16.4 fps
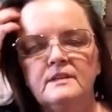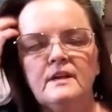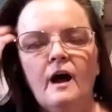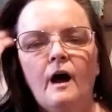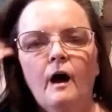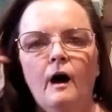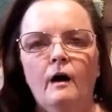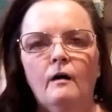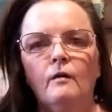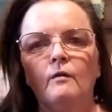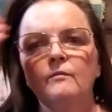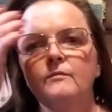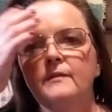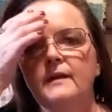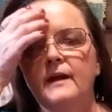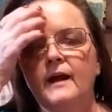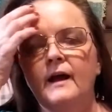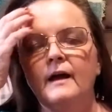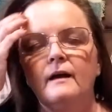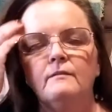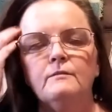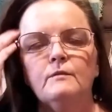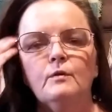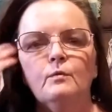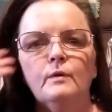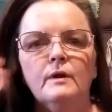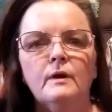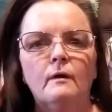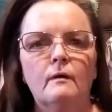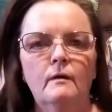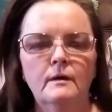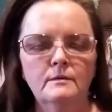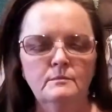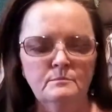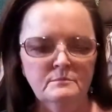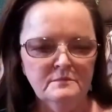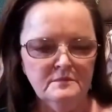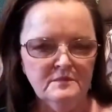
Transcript: haul that I have going on,